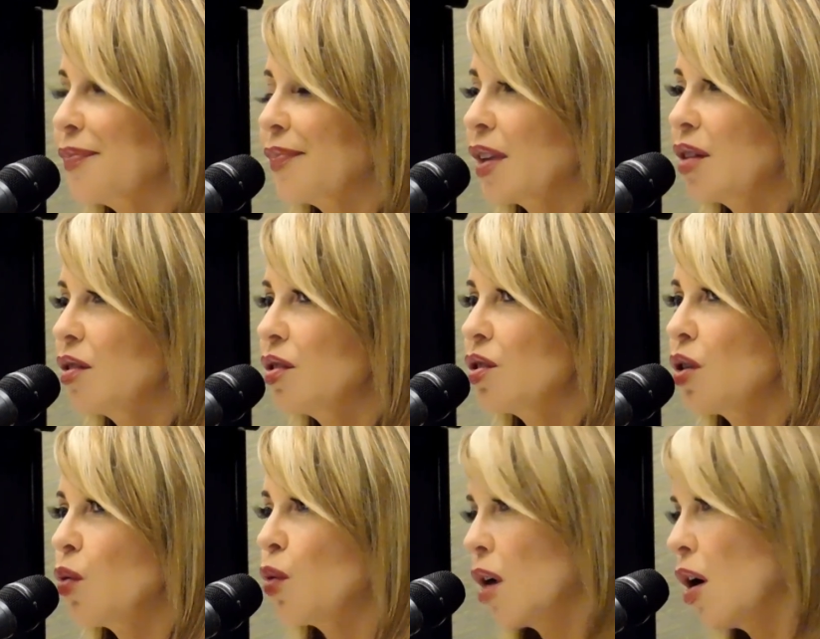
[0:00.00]

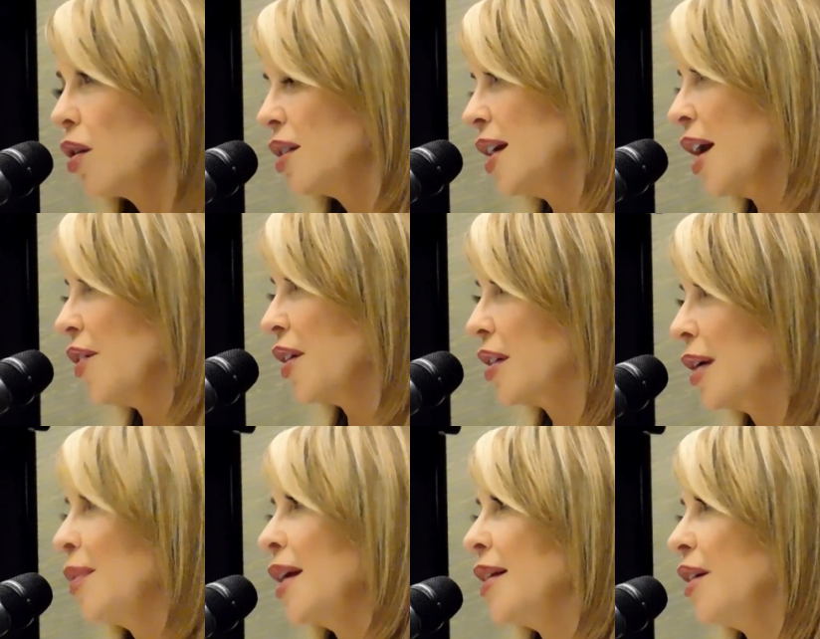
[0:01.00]
so we're all together, except
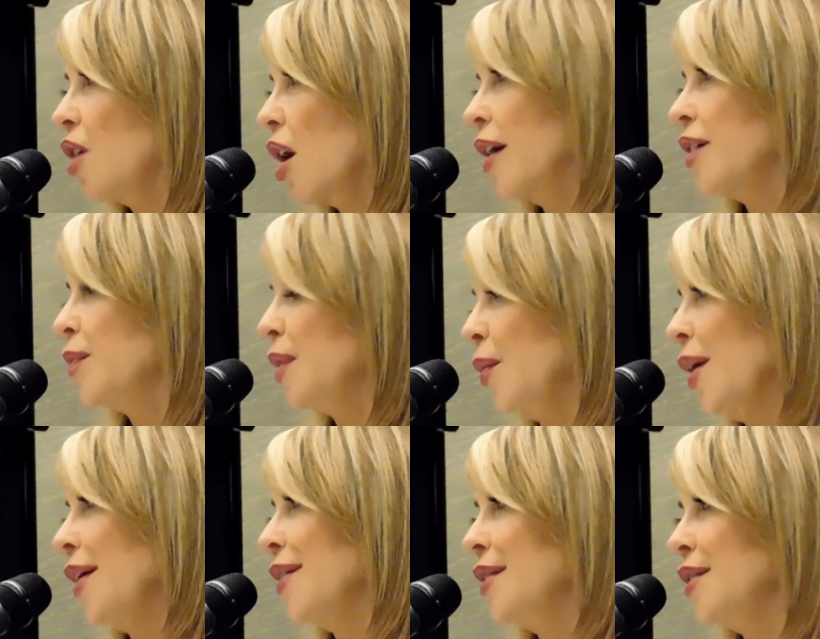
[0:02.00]
lately Kari's been away
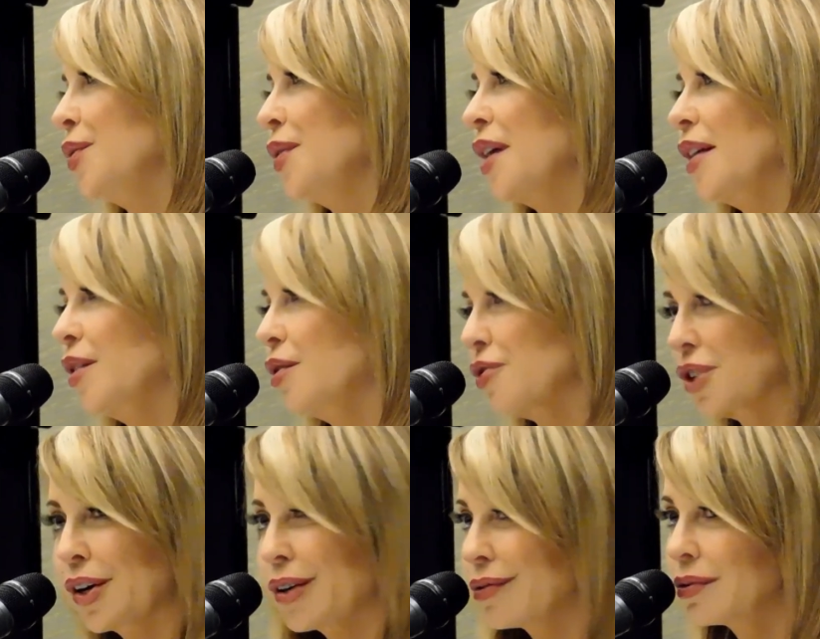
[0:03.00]
because he's doing that little
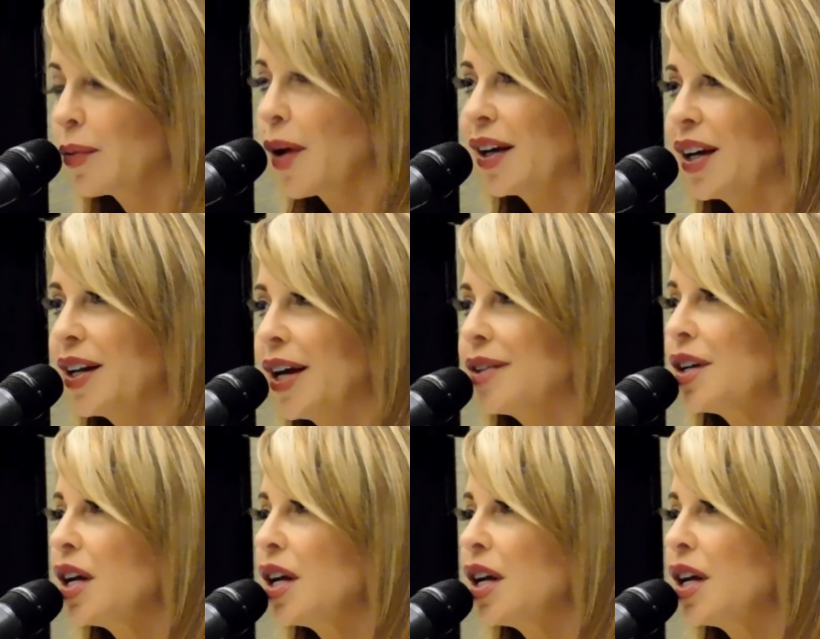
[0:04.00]
show, Walking Dead.